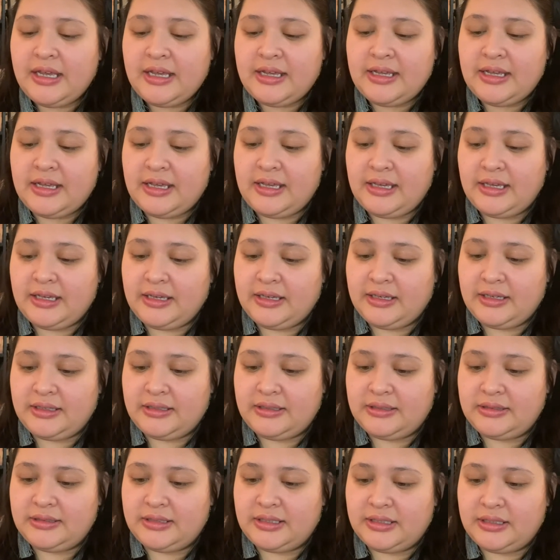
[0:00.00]

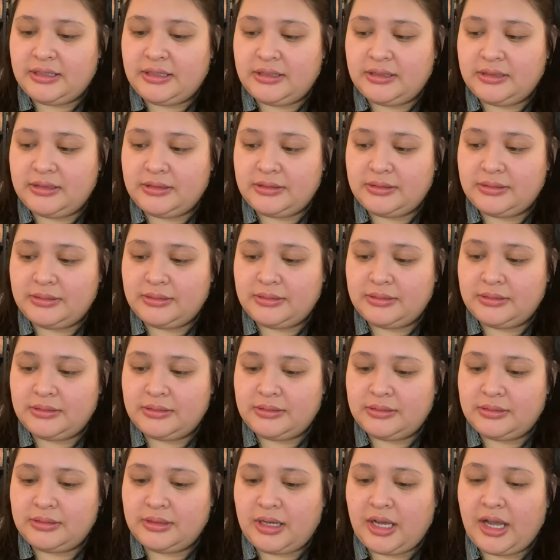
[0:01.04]
And
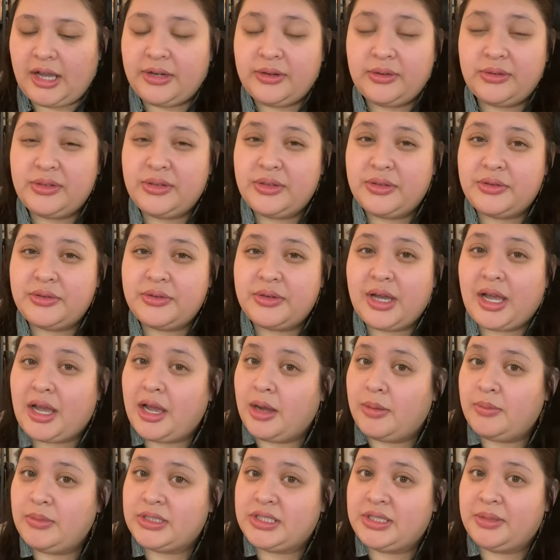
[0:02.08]
I don't know how
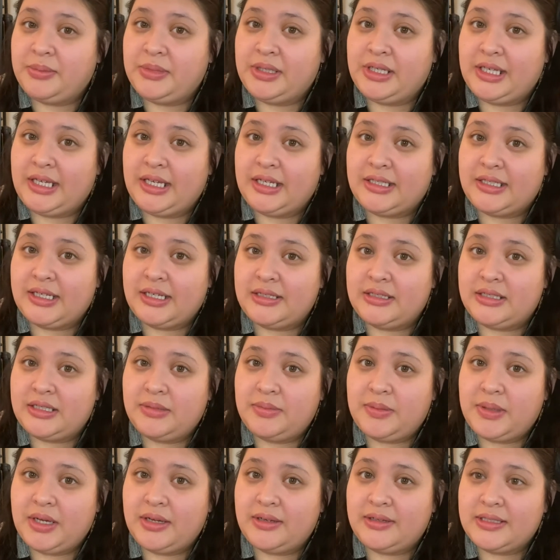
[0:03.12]
much I'm gonna get done, to
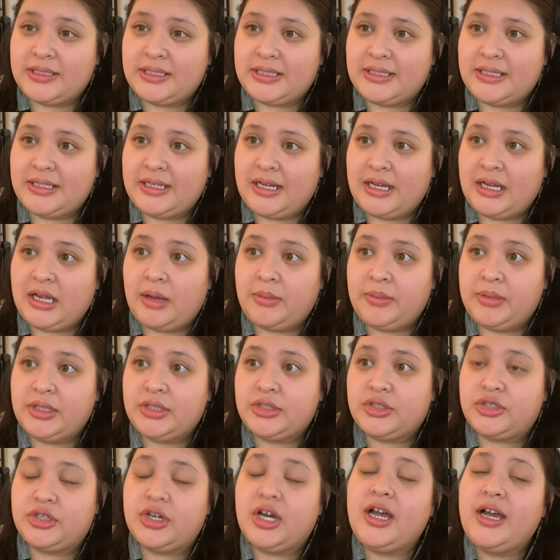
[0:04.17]
be honest, today. I'm gonna
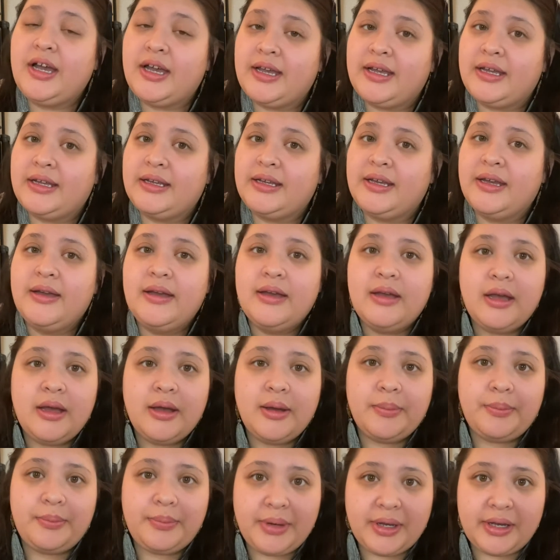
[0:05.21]
try,
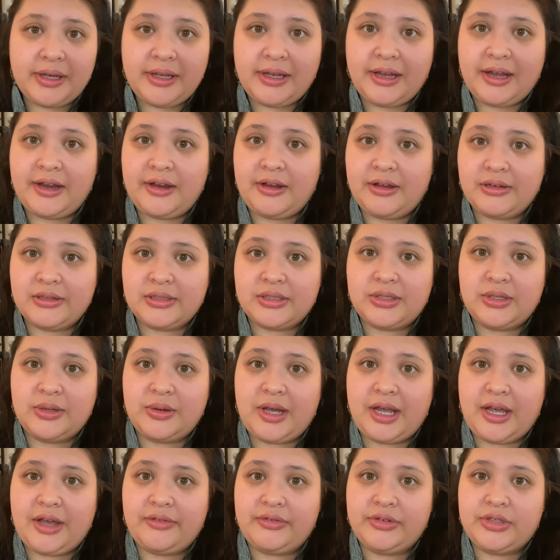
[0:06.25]
but I also
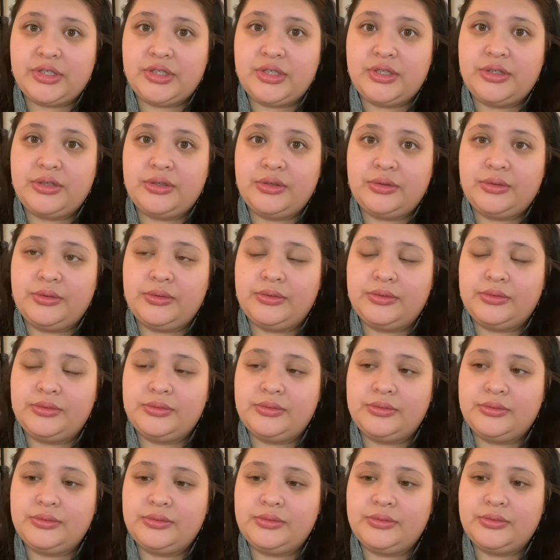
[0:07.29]
have to
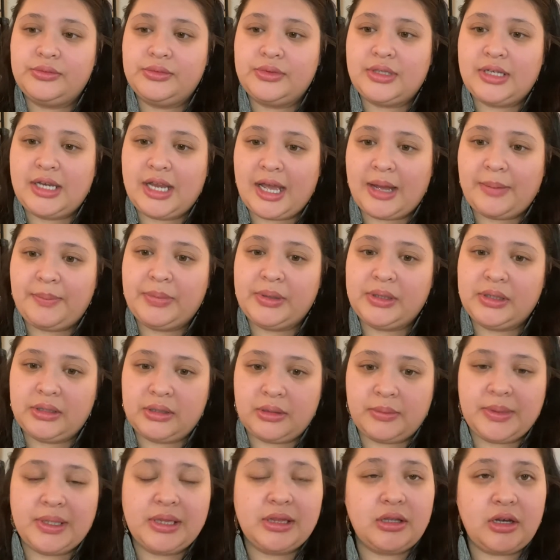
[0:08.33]
nap a little
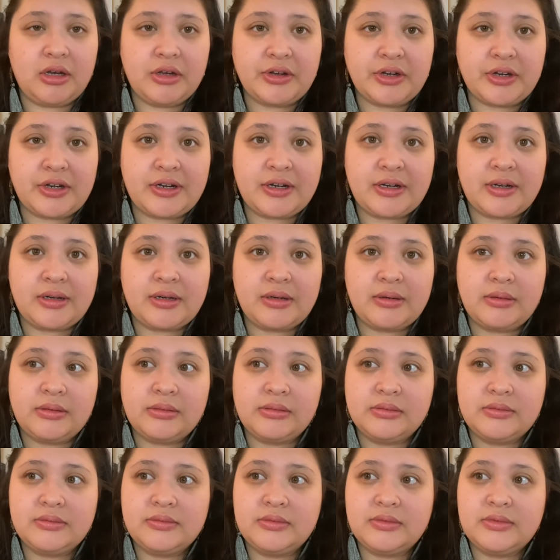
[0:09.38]
bit longer
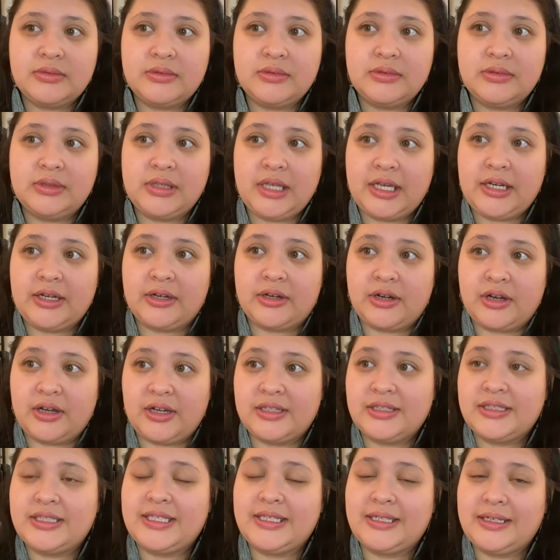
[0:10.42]
later on
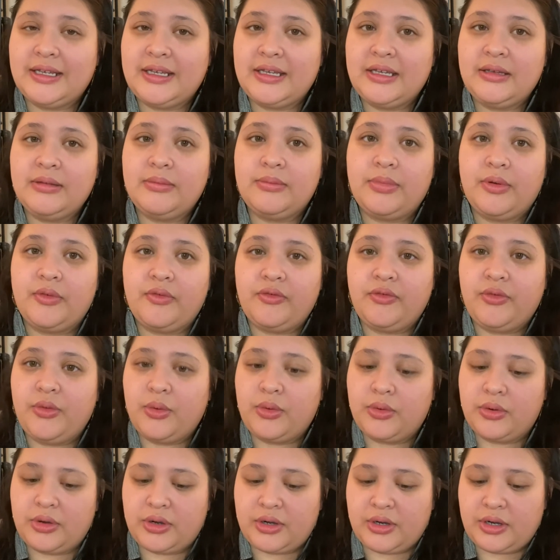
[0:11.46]
tonight
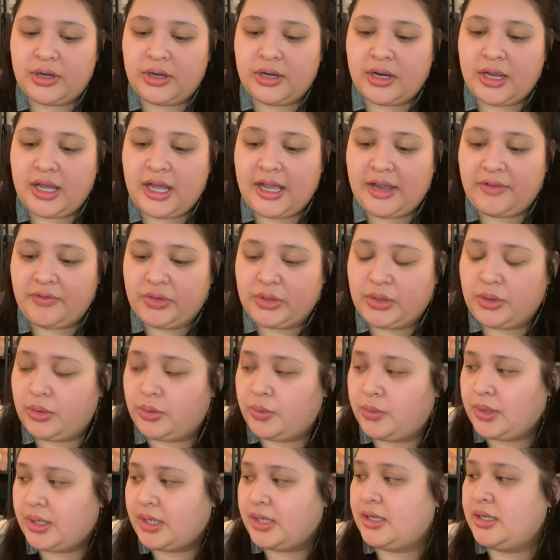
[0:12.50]
before I have to go to
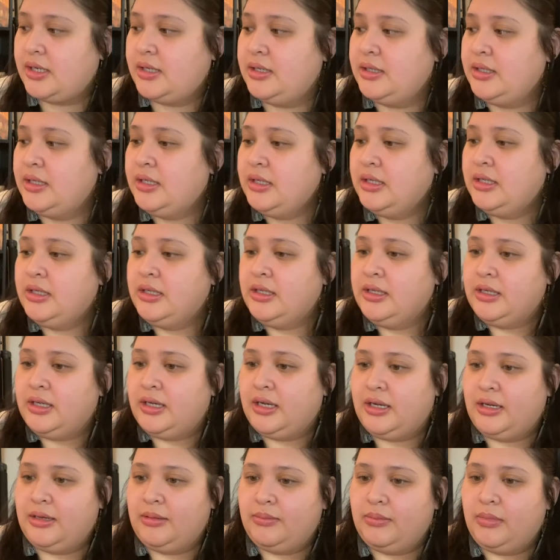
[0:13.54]
work.
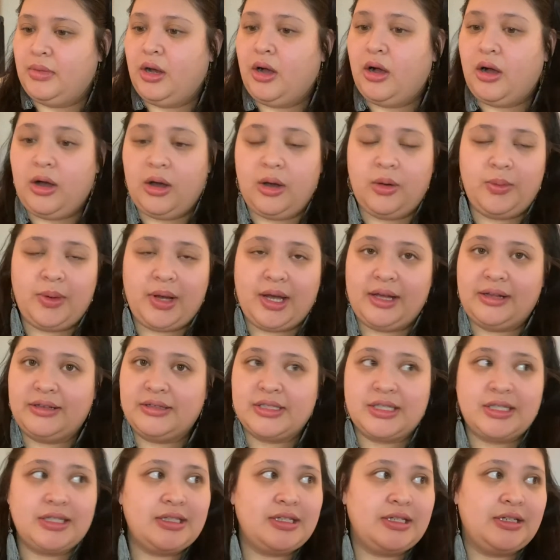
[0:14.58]
All while
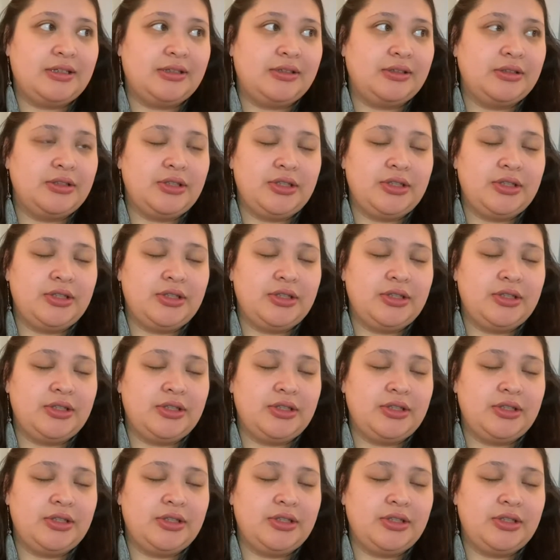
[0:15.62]
still,